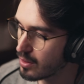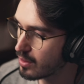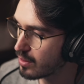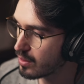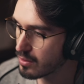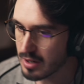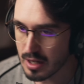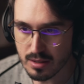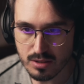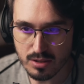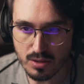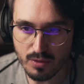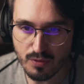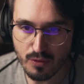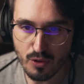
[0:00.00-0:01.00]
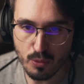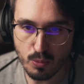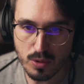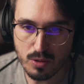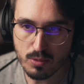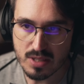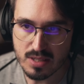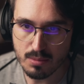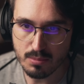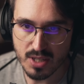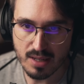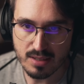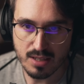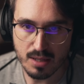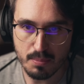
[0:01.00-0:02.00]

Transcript: Alright, so for woodwinds and brass,